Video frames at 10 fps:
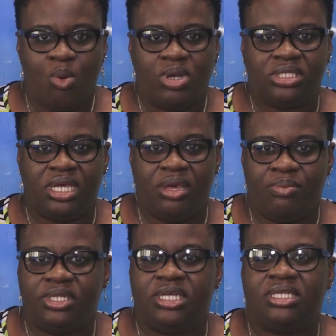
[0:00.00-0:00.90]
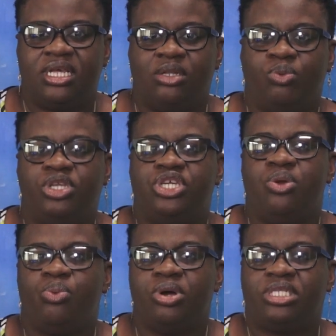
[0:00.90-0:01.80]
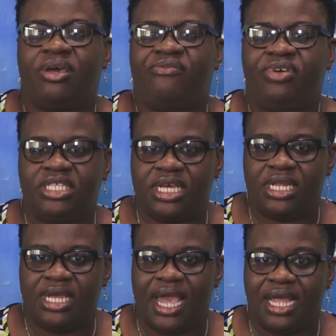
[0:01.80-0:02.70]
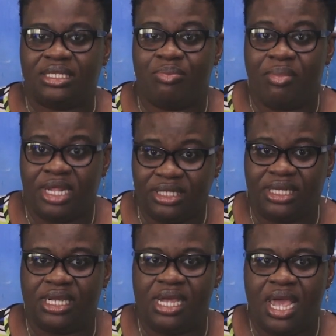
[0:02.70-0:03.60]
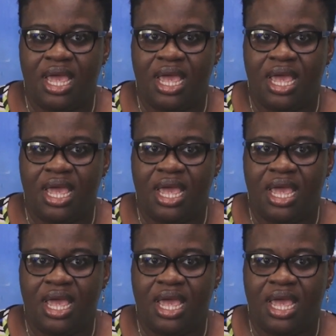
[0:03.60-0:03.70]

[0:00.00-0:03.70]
was the impetus at which he worked physically and mentally